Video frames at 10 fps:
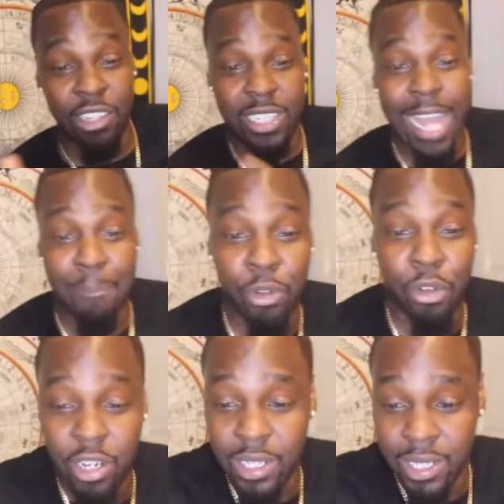
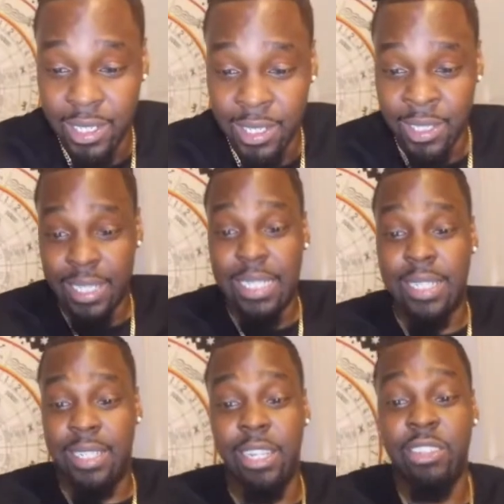Capricorn
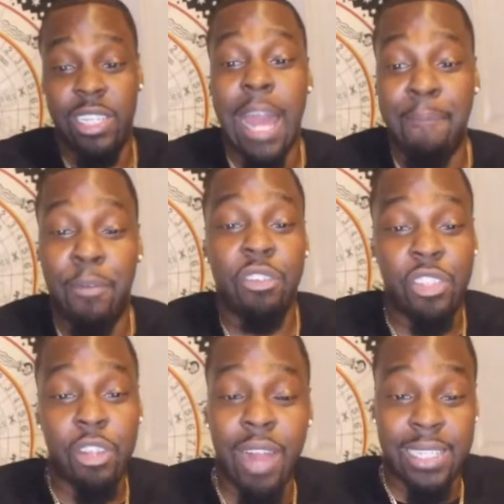
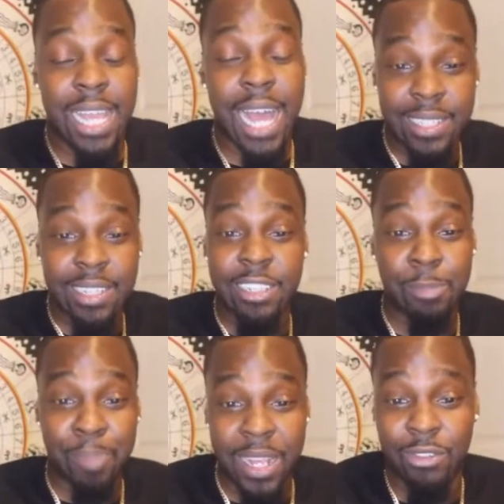Sunrise, y'all's in a
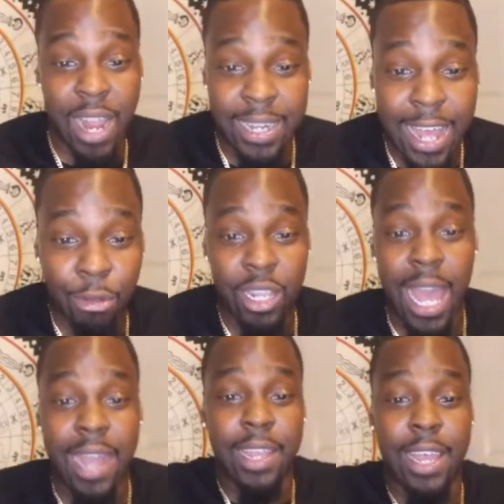space right now where
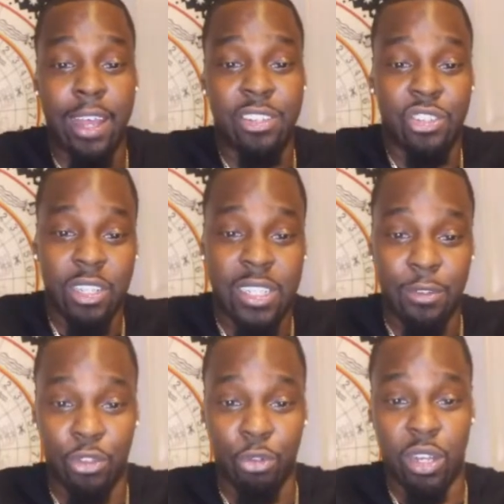y'all could get
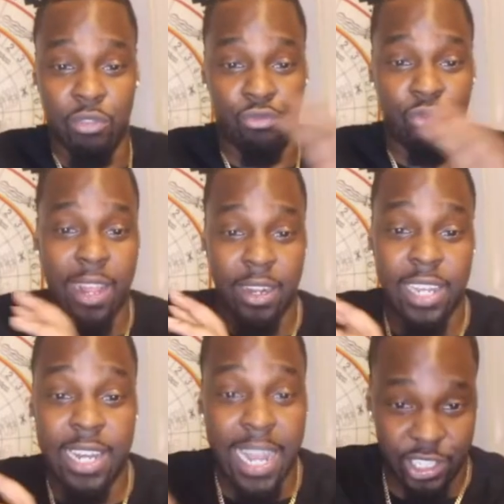exalted through a right
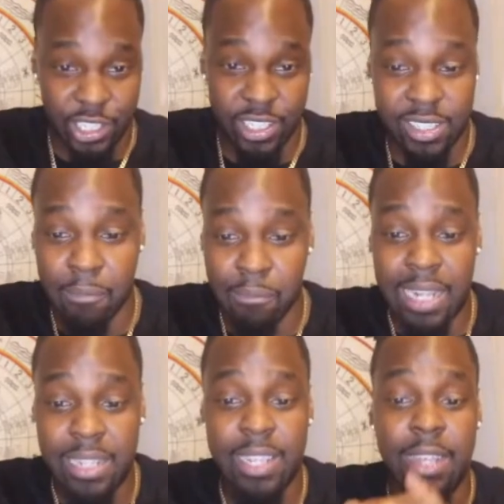connection.
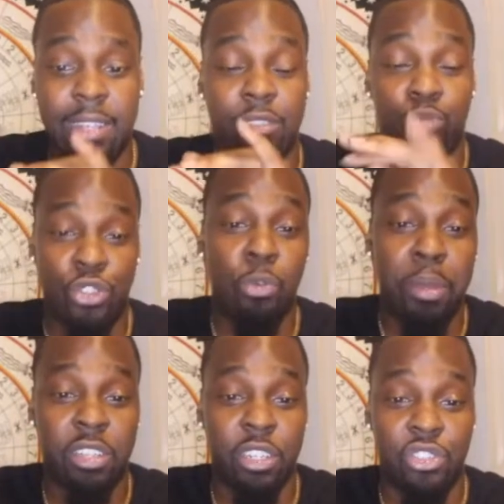Somebody take what you
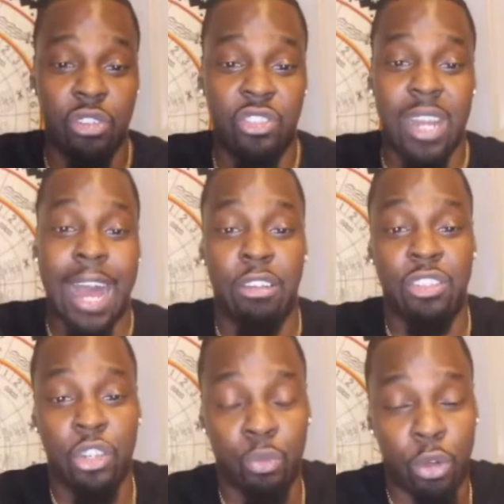build in instruction out
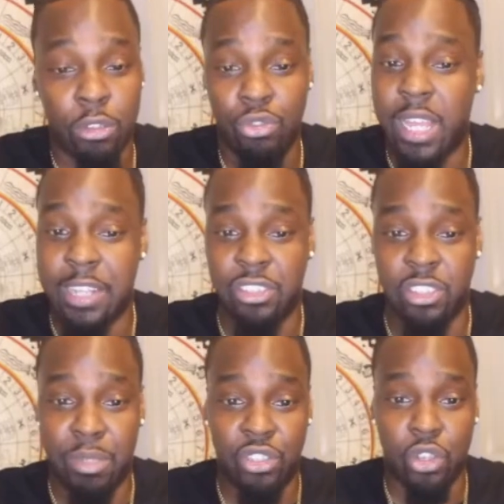into the world. You can't
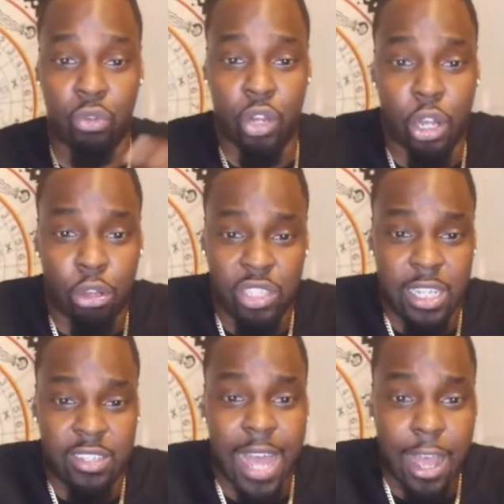just be so closed
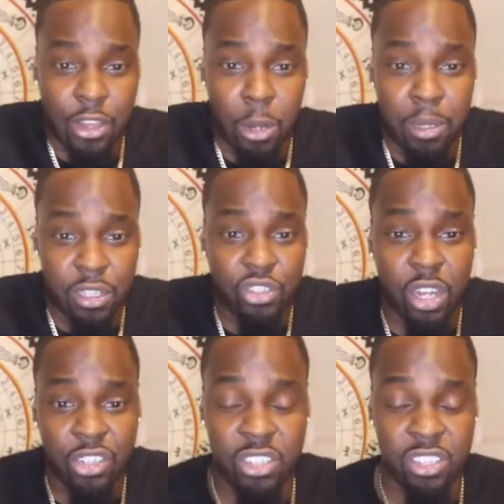into how you're building
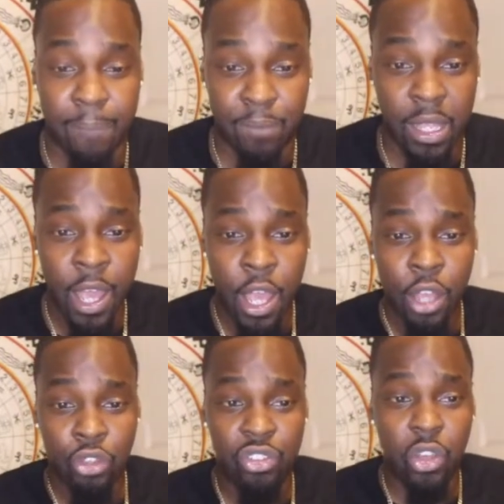instruction or something.
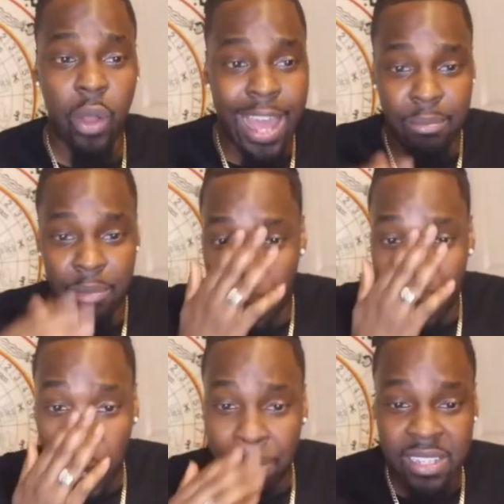You so adamant
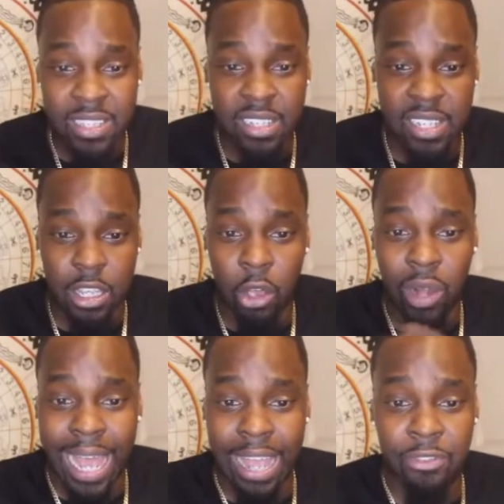about a business in your
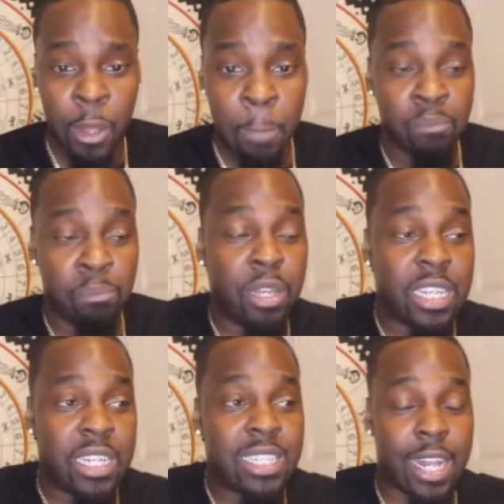life,
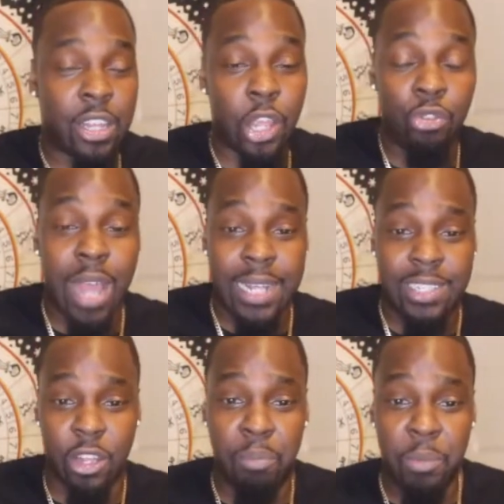building this thing there. You got
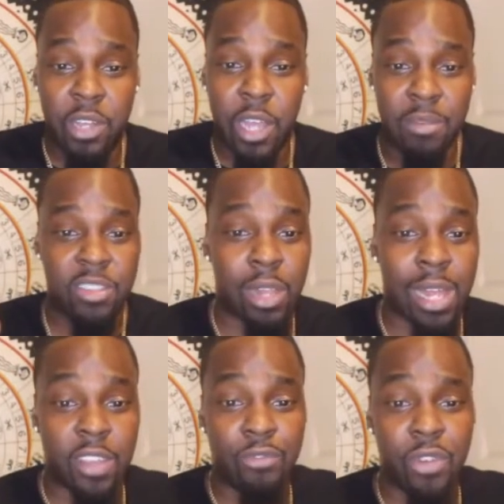certain people coming to you,
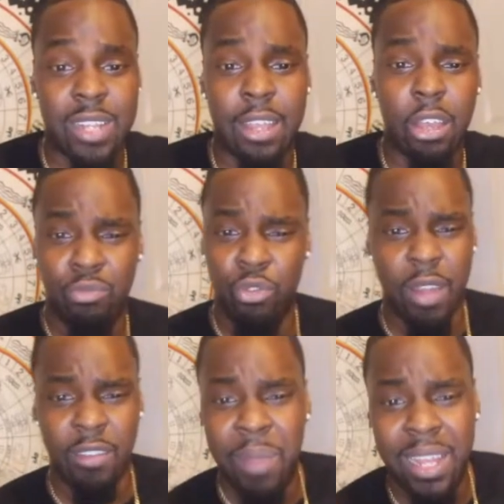like your friends, like, yo,
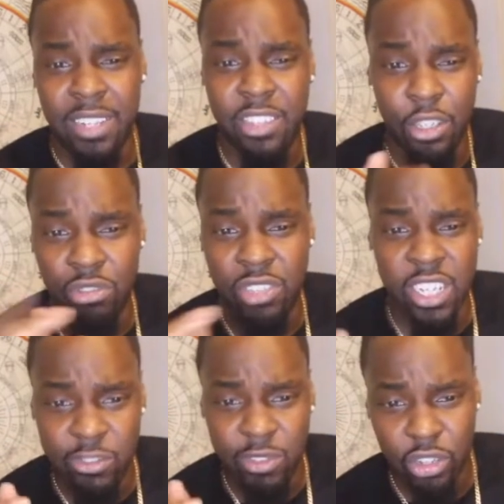you ever pay attention to using
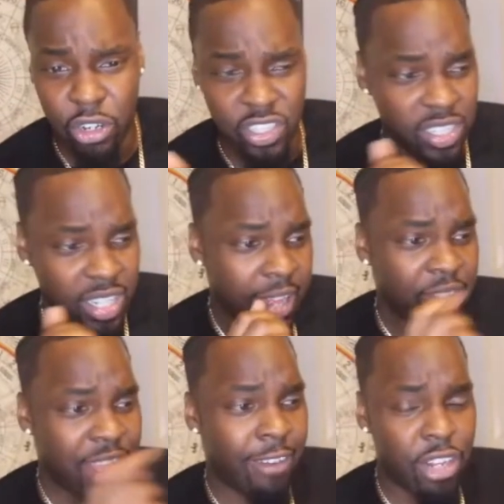this resources,
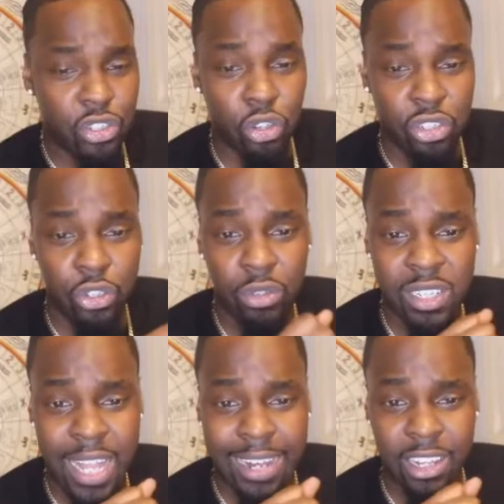that resource to do
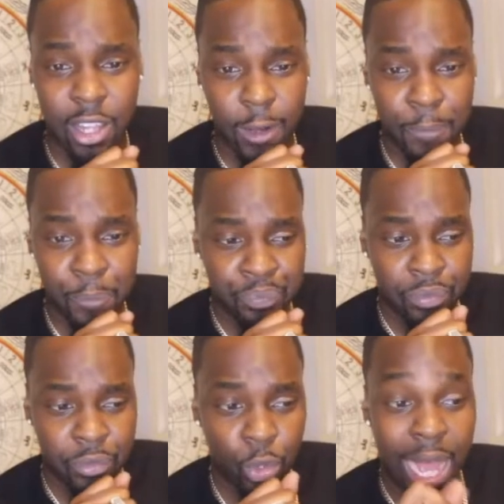this thing and third?
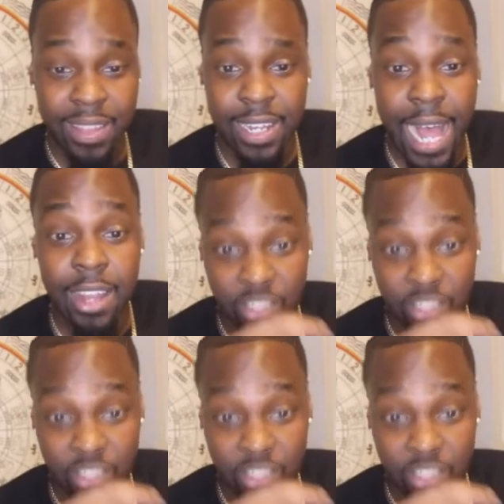You got the knowledge